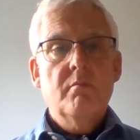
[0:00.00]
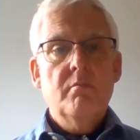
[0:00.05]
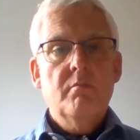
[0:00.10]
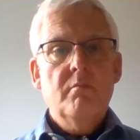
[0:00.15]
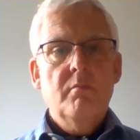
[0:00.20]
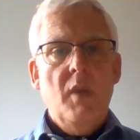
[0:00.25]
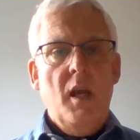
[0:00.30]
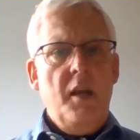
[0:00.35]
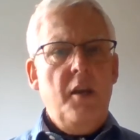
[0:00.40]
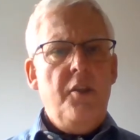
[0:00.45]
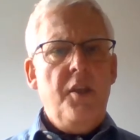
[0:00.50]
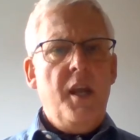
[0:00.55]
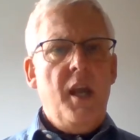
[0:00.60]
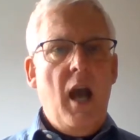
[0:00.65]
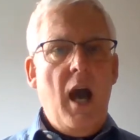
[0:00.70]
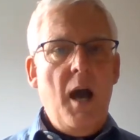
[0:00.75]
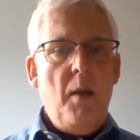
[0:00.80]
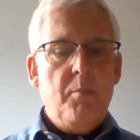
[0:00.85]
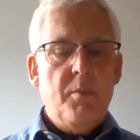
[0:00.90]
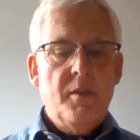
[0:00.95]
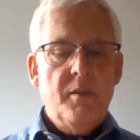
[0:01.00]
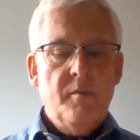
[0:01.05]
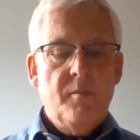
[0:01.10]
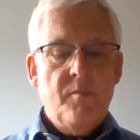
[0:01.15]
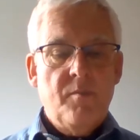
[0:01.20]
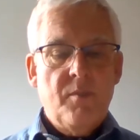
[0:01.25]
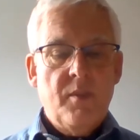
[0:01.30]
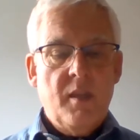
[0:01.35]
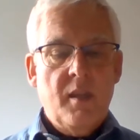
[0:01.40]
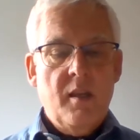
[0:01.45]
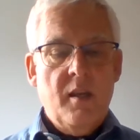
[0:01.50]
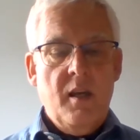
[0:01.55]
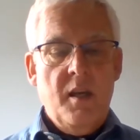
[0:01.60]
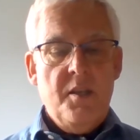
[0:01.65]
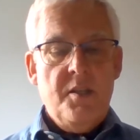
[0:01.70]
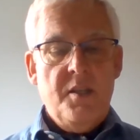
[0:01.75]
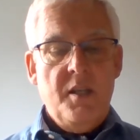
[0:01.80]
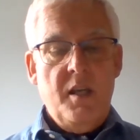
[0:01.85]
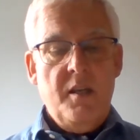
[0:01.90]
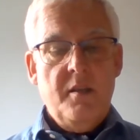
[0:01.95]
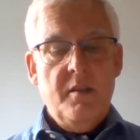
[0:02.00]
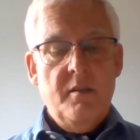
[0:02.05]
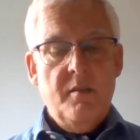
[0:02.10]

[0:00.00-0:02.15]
"Anything up?" I said.